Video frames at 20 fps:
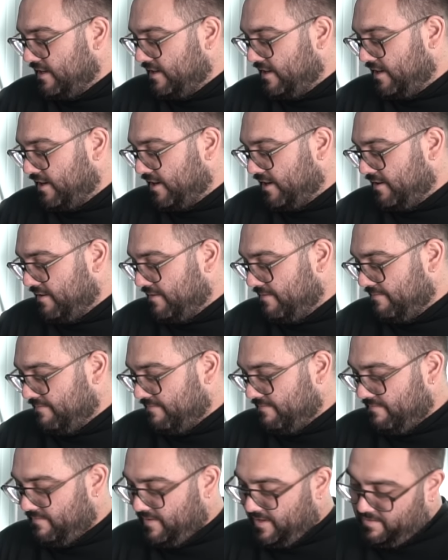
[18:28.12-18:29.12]
You know,
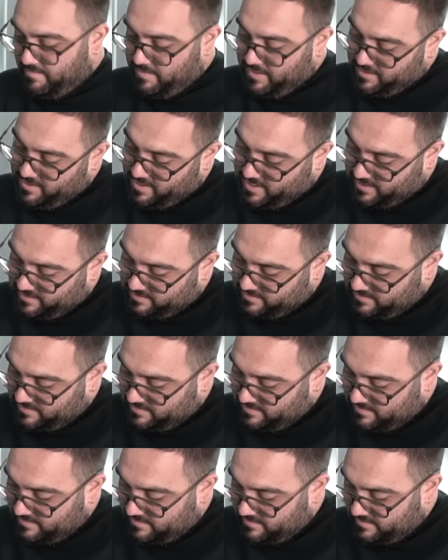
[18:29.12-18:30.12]
it'd be nice.
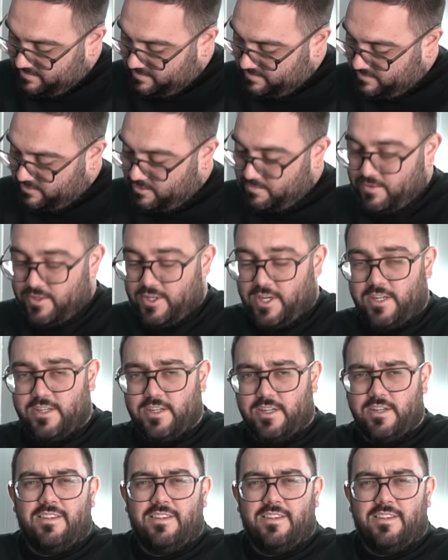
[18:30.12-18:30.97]
Supercharger.